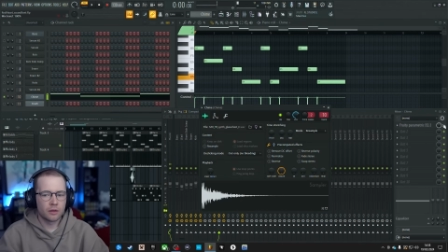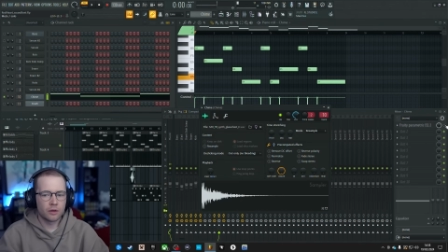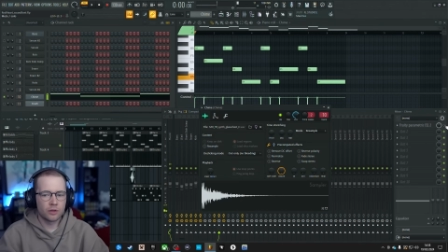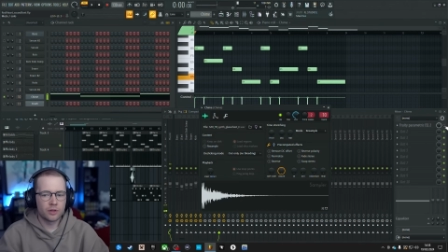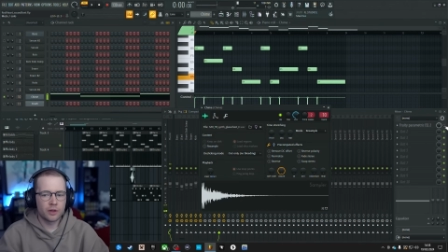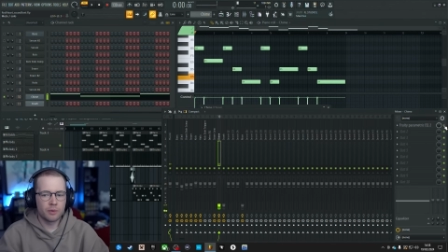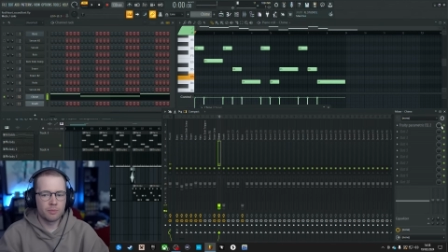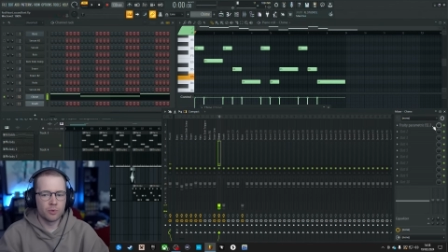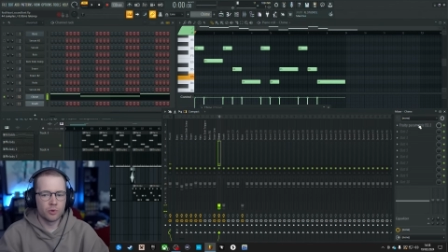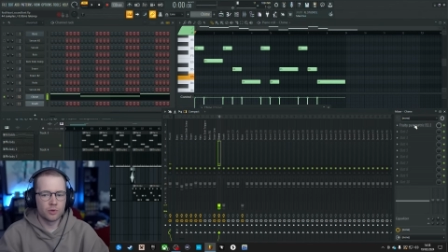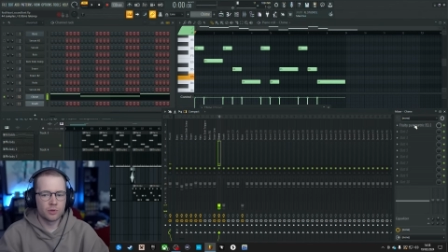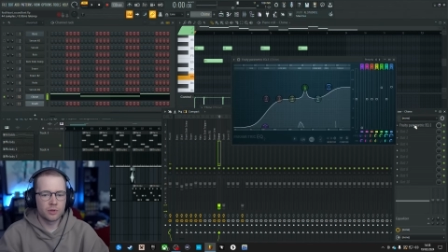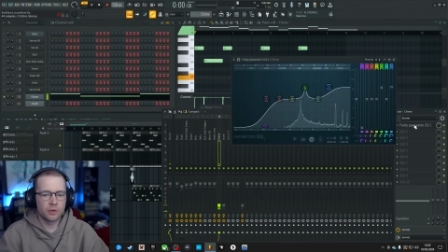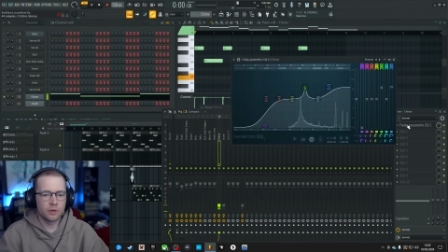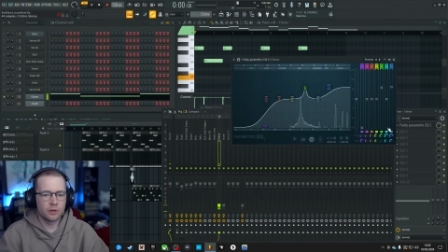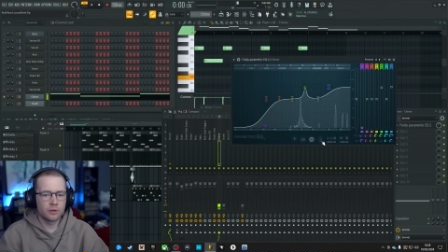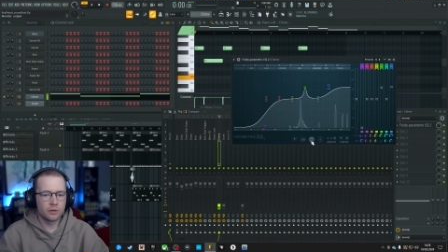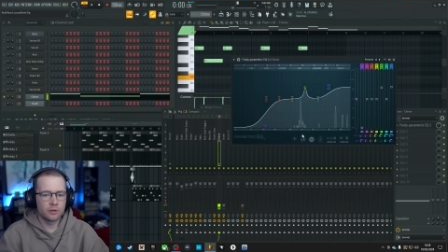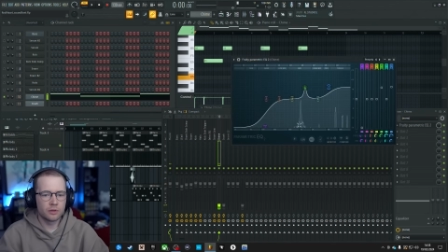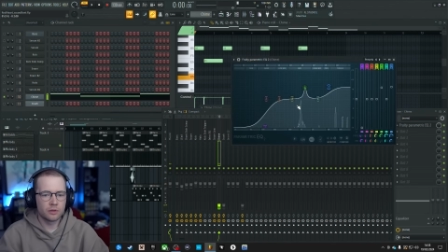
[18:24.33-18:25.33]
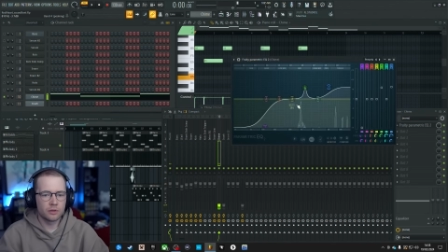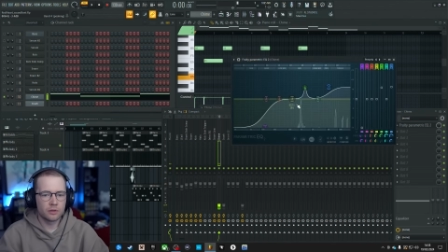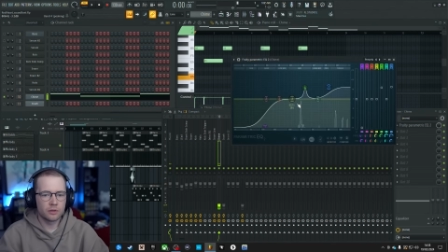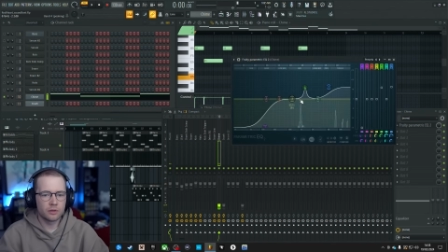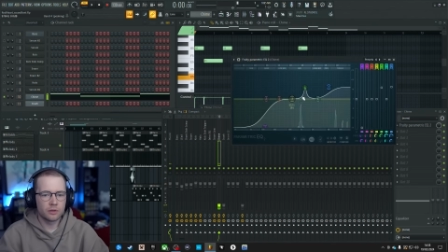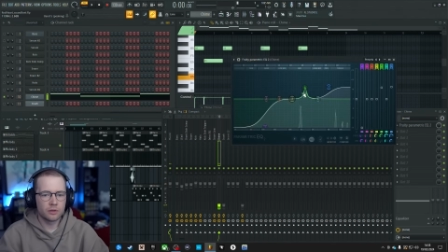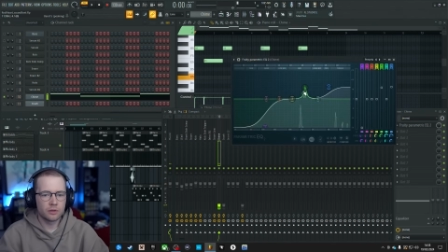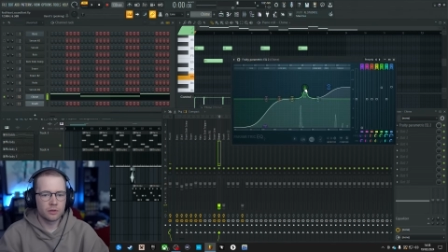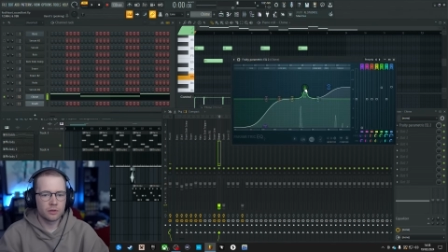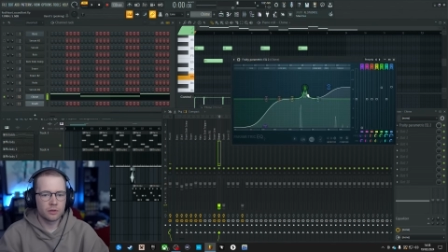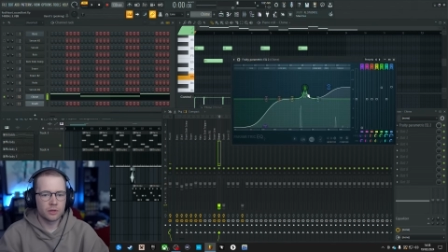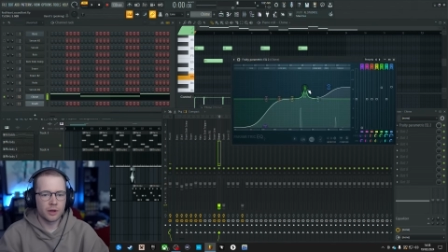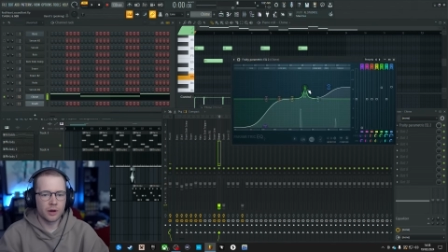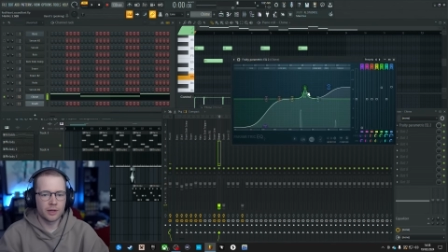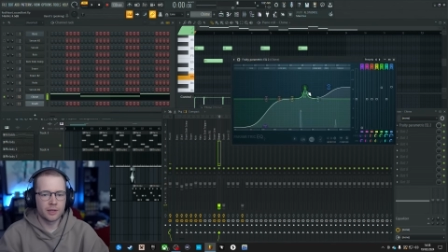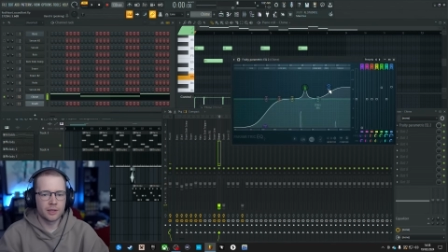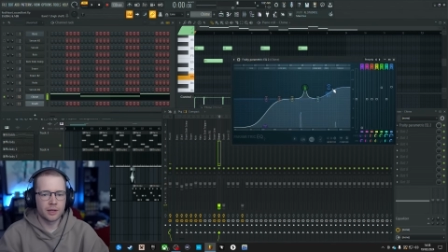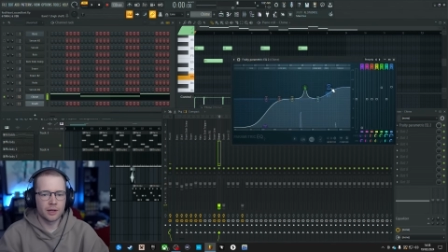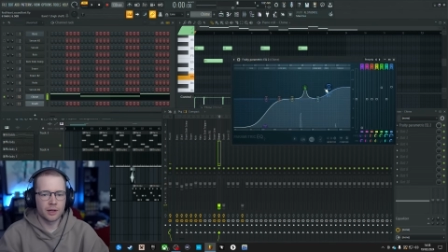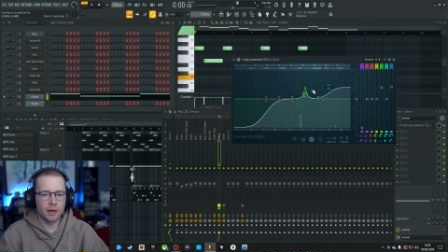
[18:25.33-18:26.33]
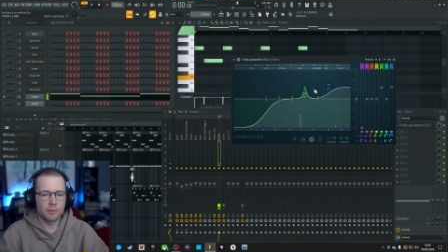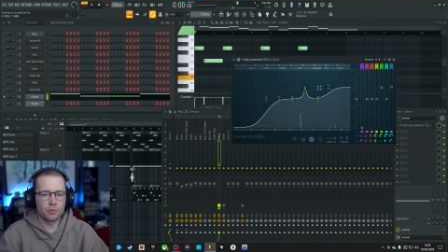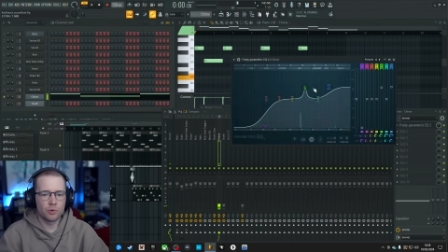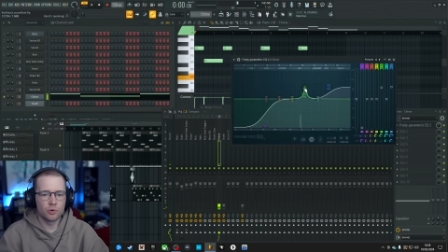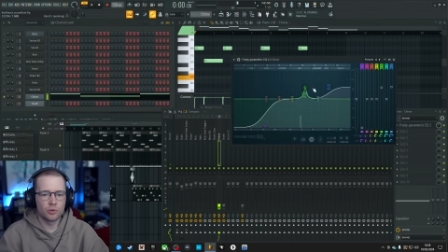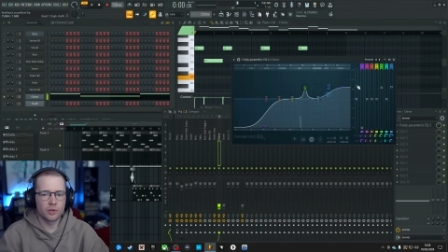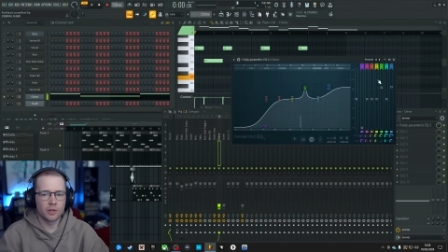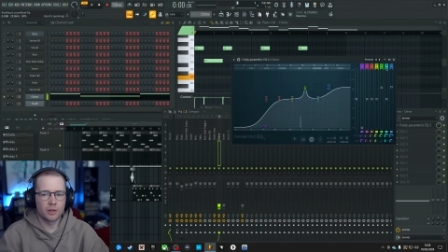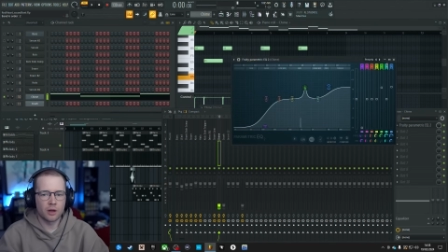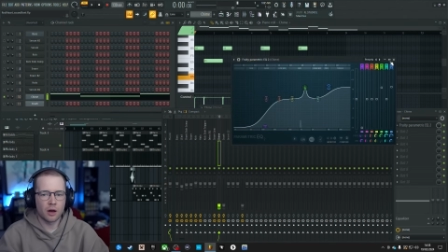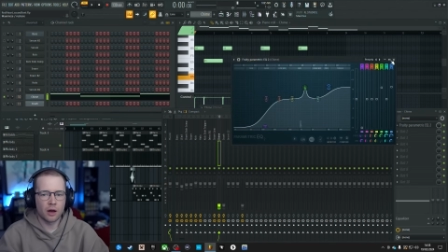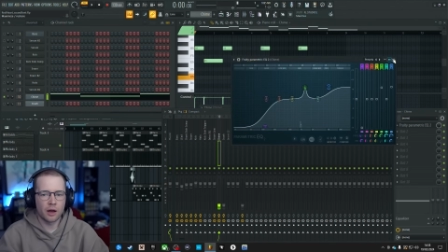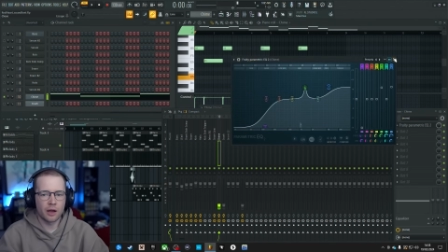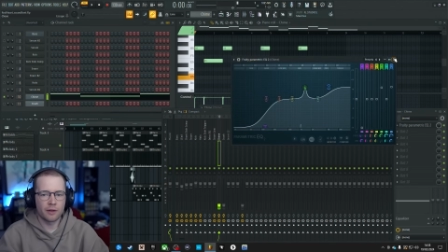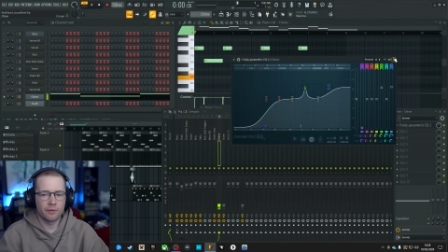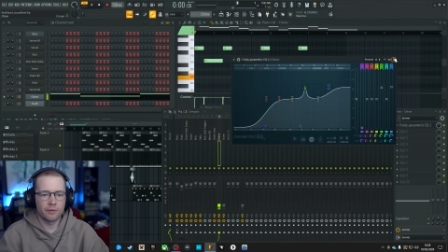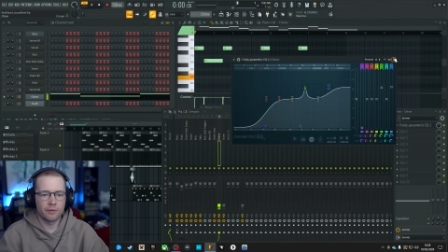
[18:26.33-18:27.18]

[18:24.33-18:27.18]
Did I boost this? Yeah, I did. I boosted the higher